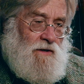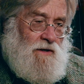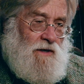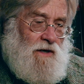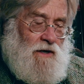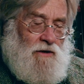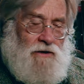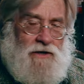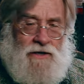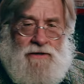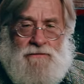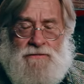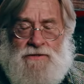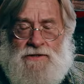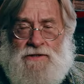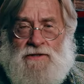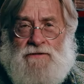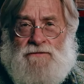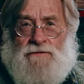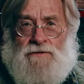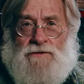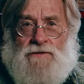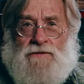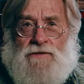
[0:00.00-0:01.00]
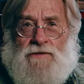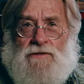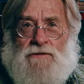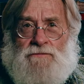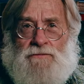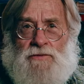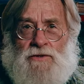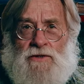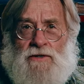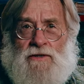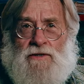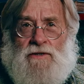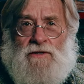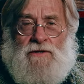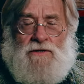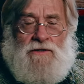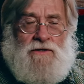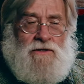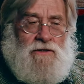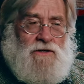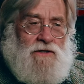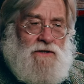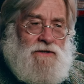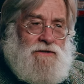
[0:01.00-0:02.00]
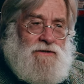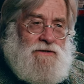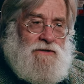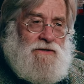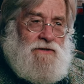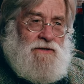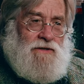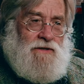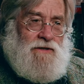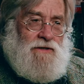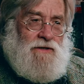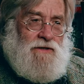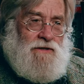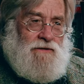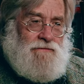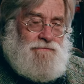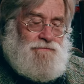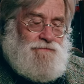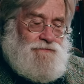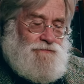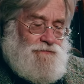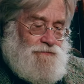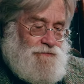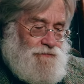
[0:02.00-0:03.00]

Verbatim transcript: R.A.M. Stevenson's book on um,